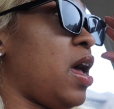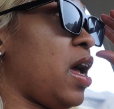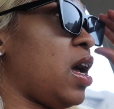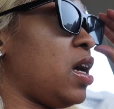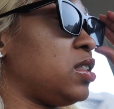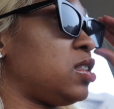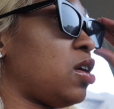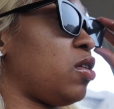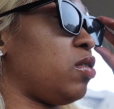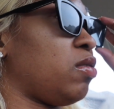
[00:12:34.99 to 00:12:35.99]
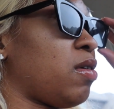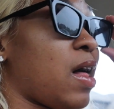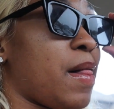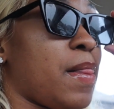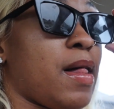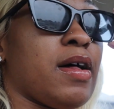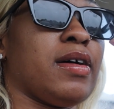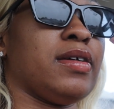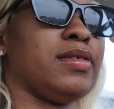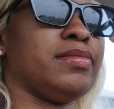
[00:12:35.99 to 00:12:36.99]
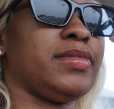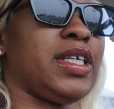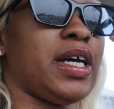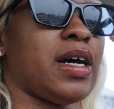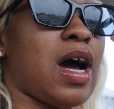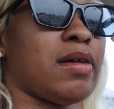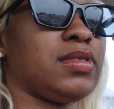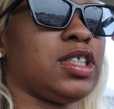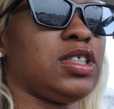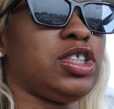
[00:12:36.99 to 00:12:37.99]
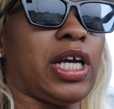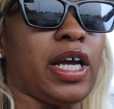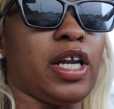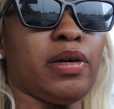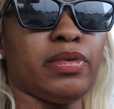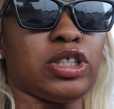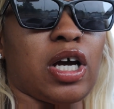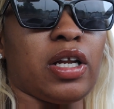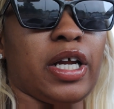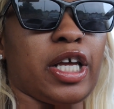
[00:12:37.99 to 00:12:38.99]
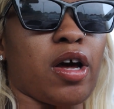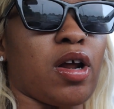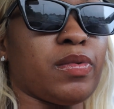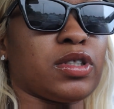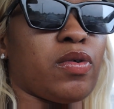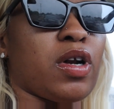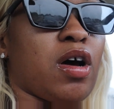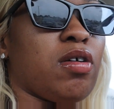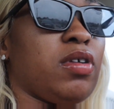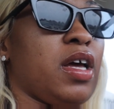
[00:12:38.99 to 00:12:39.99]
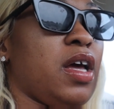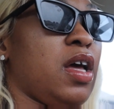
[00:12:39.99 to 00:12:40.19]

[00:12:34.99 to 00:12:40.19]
And so, yeah, I'm just checking in with y'all and y'all know what's going on.